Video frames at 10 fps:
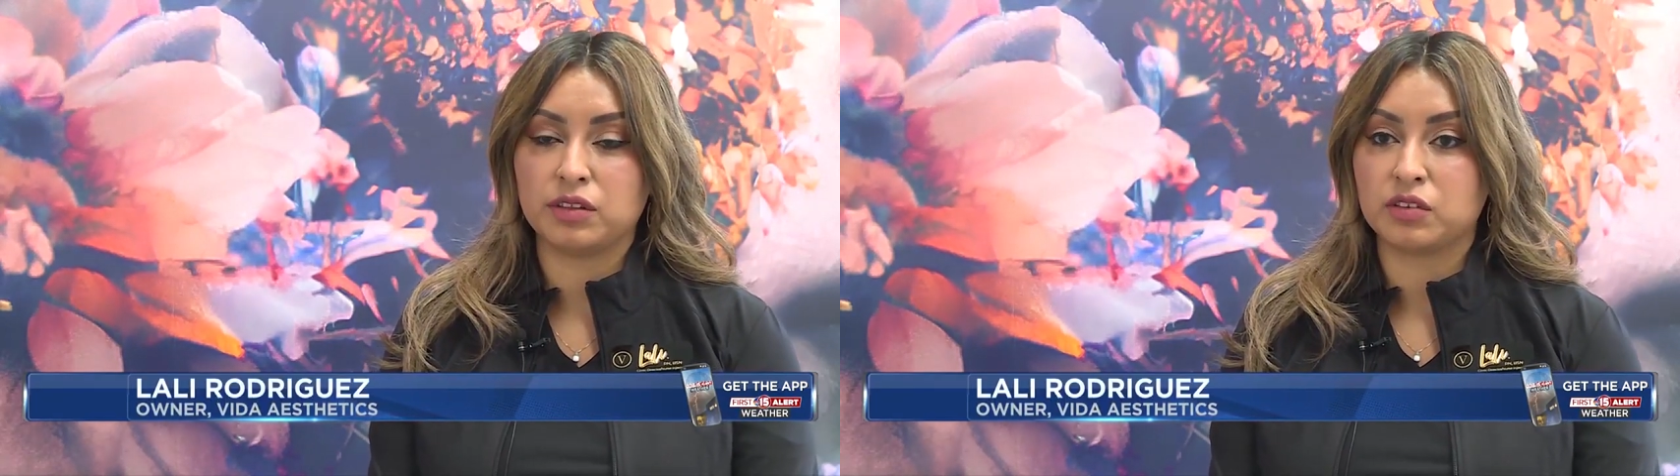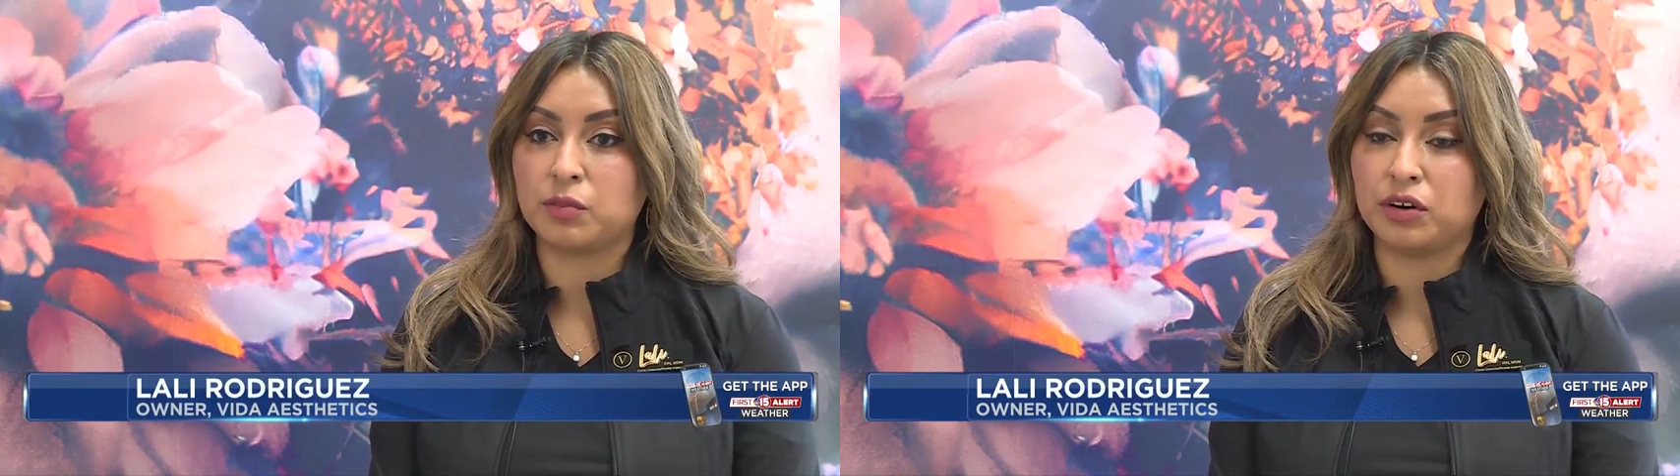
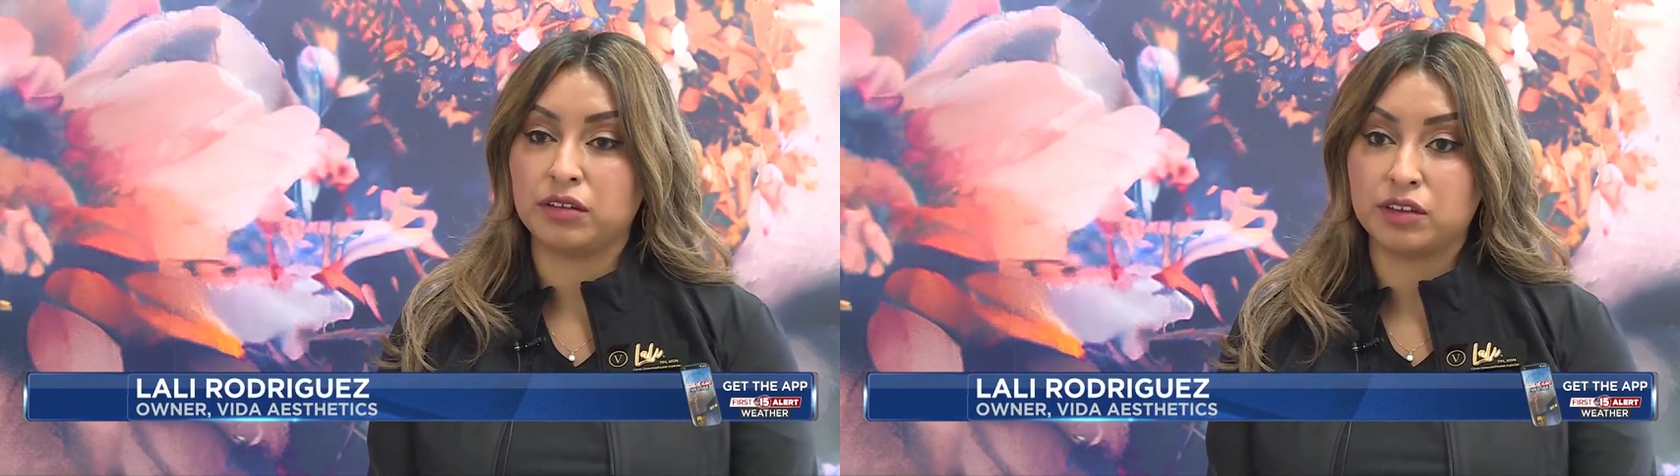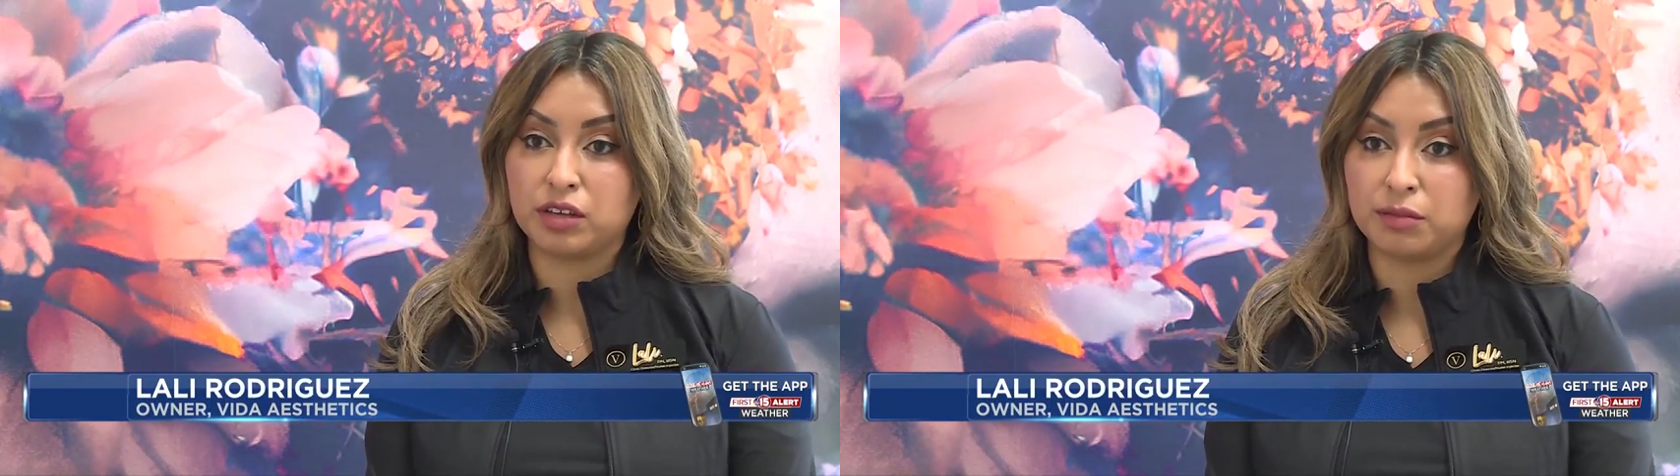the support
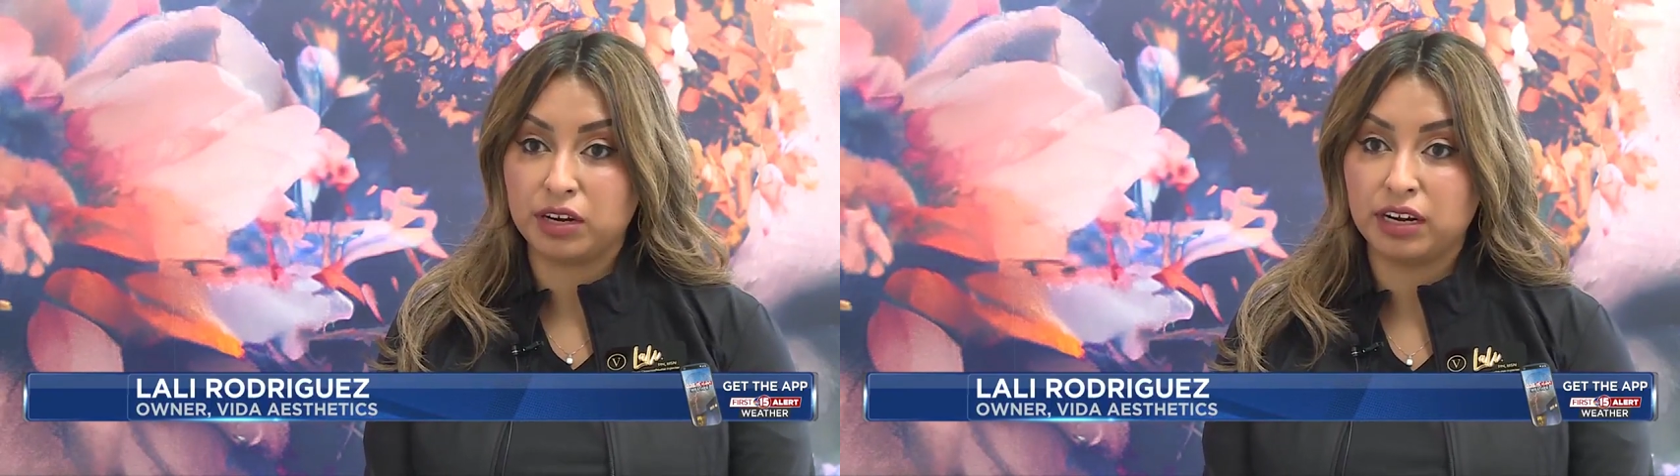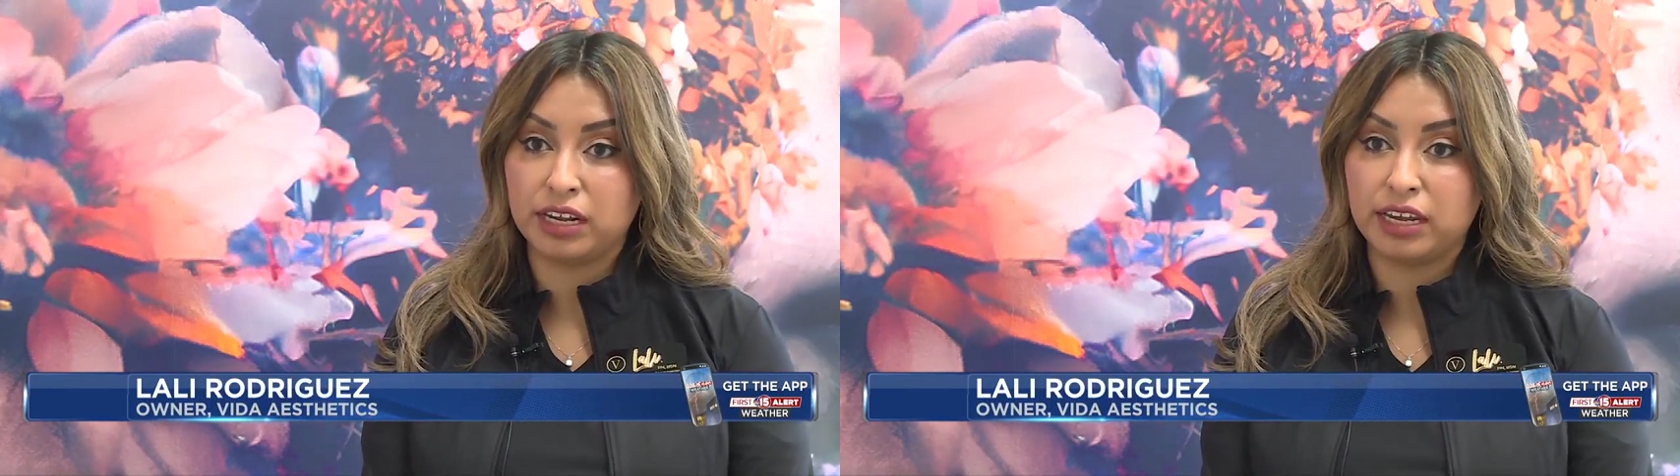of the
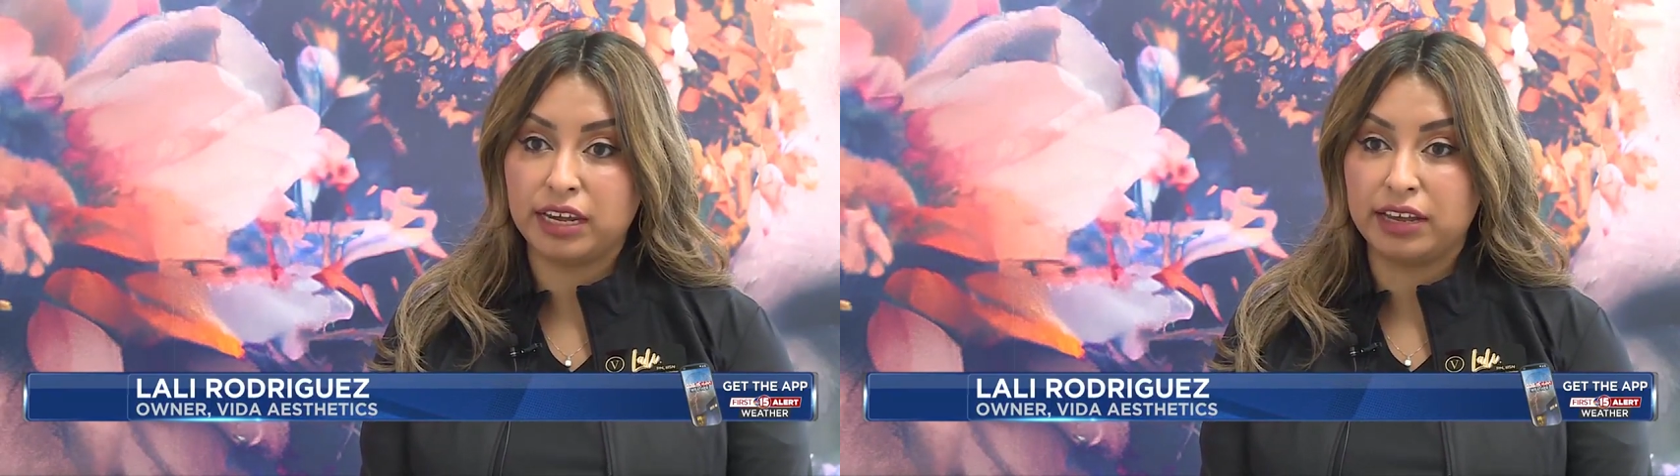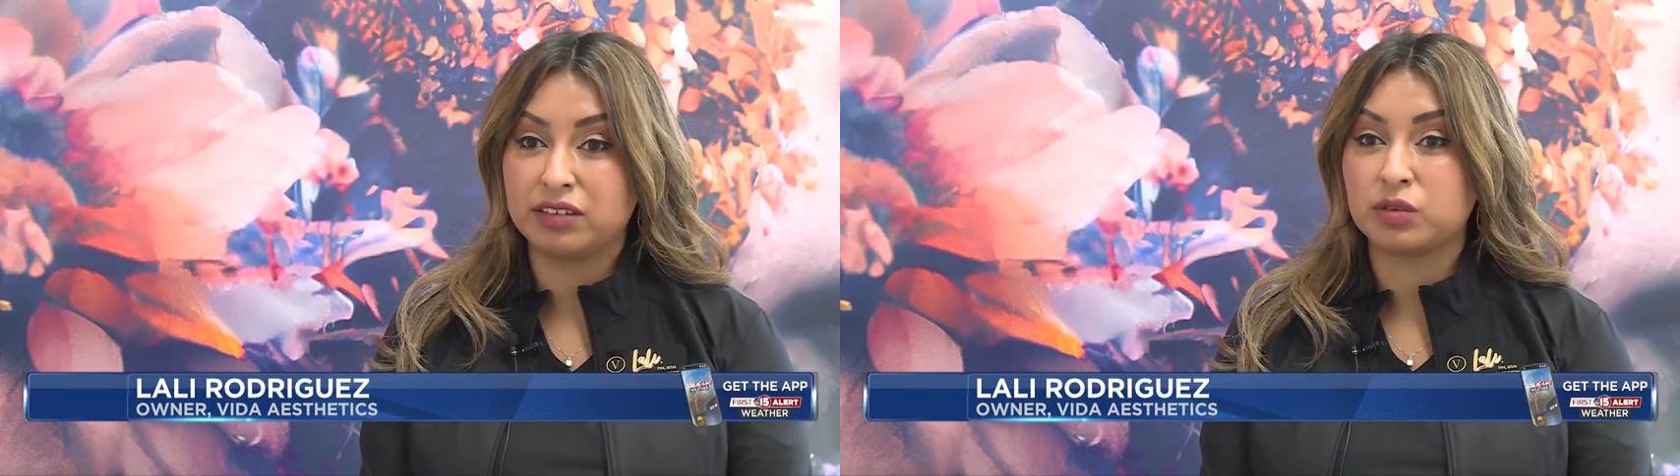community and the